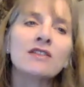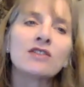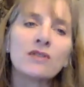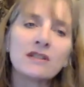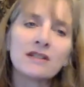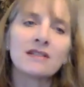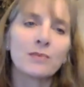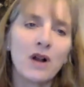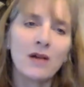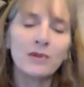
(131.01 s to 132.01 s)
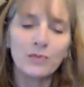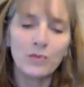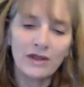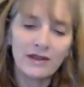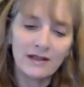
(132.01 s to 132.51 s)
So this is the problem
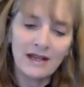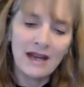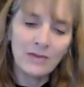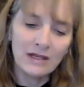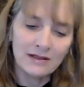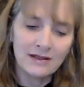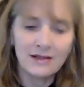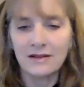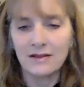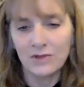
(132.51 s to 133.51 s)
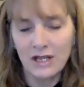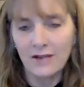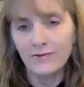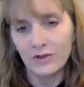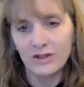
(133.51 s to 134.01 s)
with naming systems
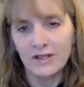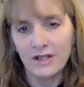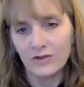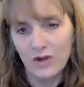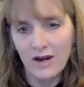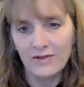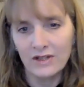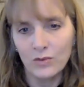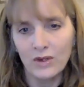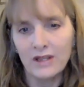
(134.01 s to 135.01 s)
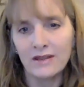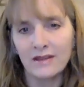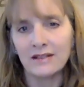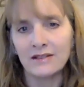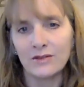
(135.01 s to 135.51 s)
like full self-driving when
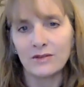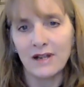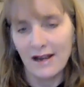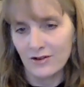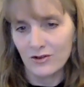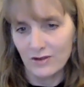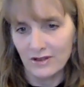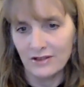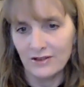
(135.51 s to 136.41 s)
they don't actually